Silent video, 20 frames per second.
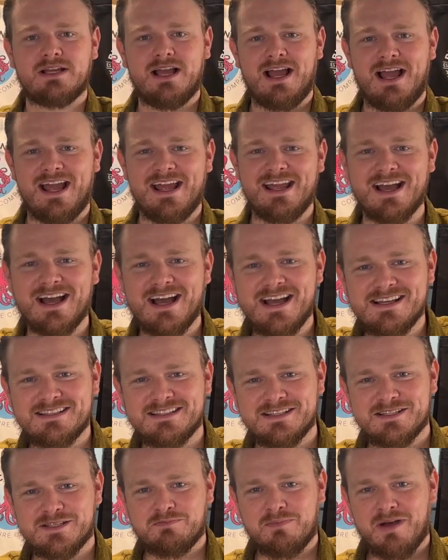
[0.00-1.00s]
Hey guys,
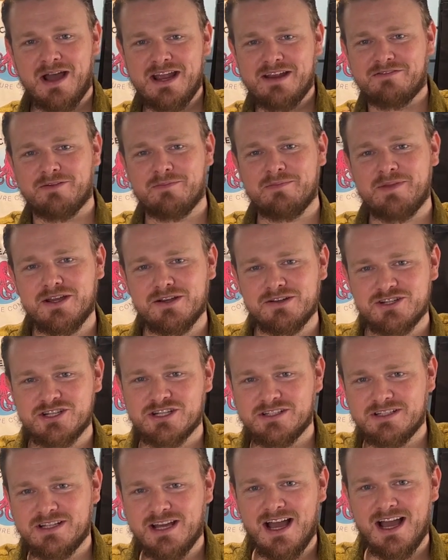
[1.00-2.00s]
this is Mike from Big
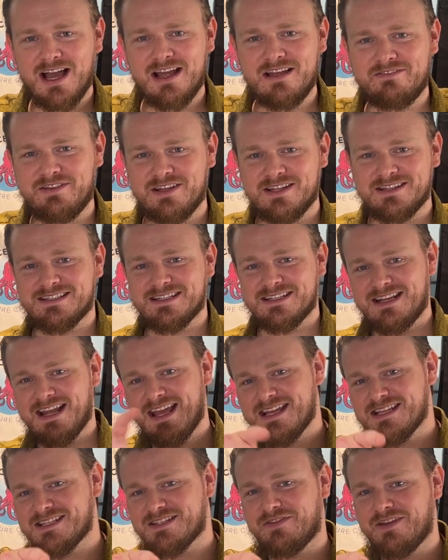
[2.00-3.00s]
Ocean Dive. In
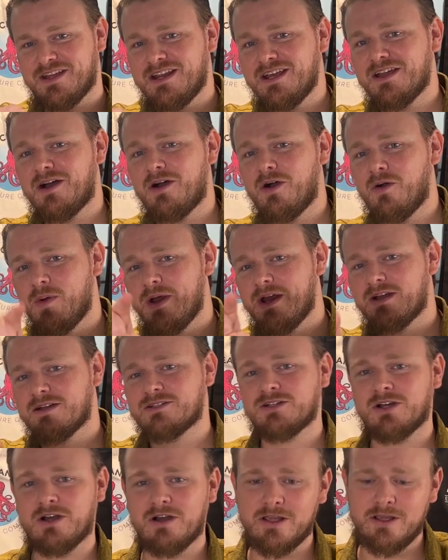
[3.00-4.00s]
today's video, we are
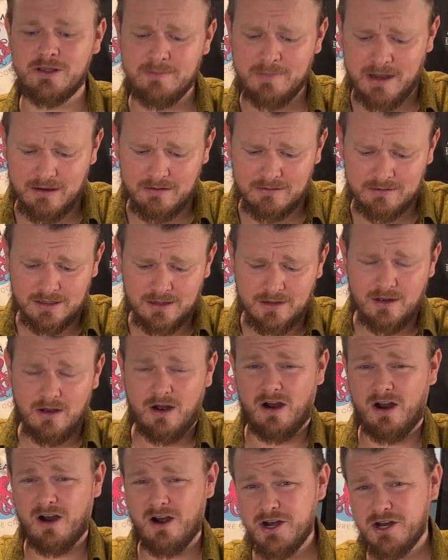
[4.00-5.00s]
talking about,
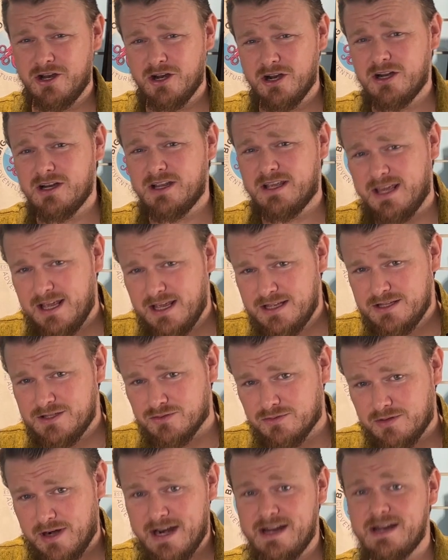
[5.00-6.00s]
are your kids
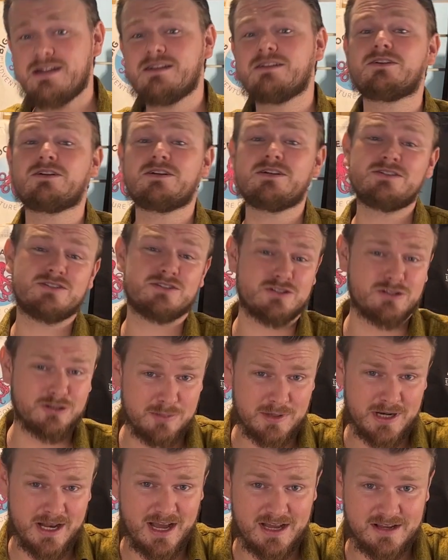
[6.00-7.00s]
ready to learn
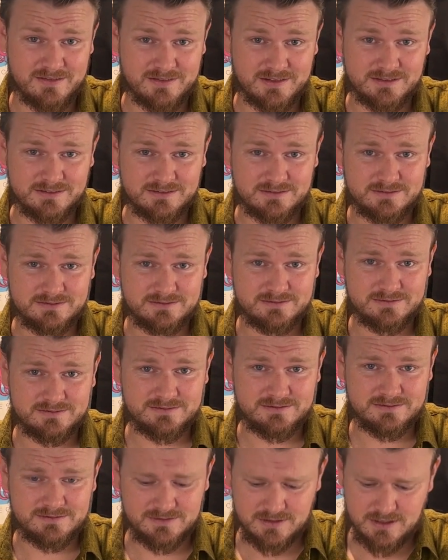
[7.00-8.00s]
scuba diving?
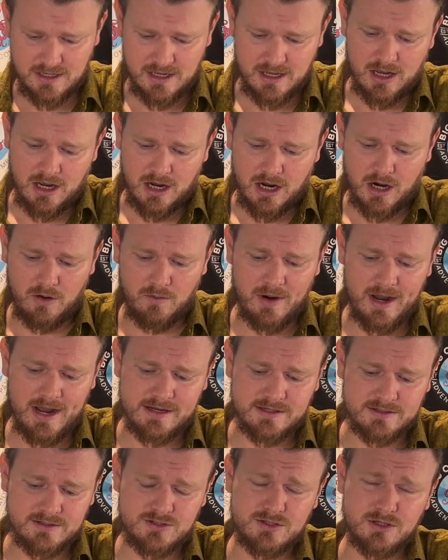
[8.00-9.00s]
All
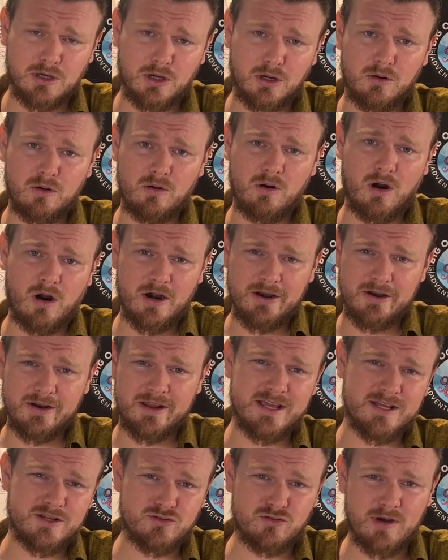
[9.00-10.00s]
right, so are your
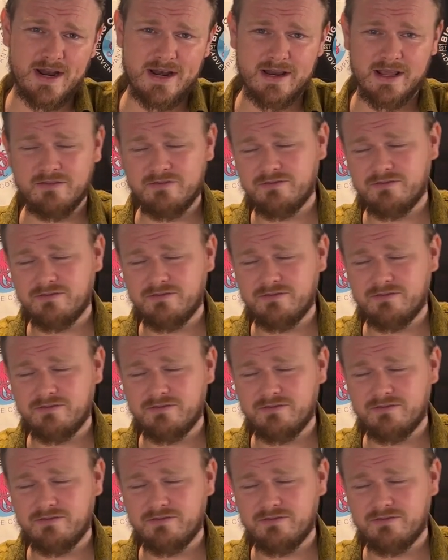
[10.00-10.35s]
kids ready?